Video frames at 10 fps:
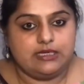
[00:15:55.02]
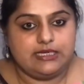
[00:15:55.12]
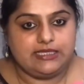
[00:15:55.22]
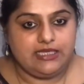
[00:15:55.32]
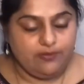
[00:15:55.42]

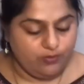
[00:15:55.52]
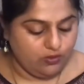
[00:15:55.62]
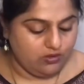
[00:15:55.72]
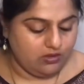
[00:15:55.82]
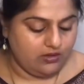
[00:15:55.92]
Disney
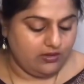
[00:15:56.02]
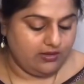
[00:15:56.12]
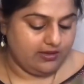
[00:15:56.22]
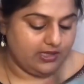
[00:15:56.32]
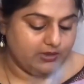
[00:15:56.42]
book.
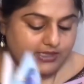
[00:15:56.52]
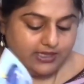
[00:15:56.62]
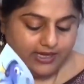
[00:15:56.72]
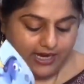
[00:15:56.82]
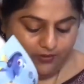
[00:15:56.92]
This is
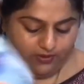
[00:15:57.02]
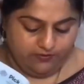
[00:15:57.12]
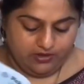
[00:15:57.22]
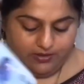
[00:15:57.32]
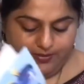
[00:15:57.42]
again one
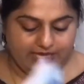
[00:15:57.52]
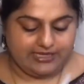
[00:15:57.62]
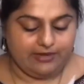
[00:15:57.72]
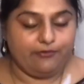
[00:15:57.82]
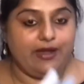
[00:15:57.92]
of the
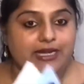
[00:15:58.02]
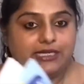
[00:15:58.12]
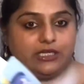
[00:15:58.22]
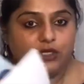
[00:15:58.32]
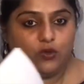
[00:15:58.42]
amazing
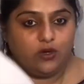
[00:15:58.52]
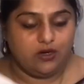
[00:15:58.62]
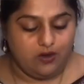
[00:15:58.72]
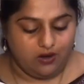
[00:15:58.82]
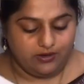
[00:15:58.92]
finds at the
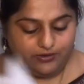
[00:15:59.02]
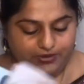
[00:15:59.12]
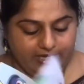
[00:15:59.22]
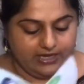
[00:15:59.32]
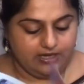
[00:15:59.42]
Dollar
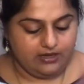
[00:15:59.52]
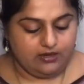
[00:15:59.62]
Tree.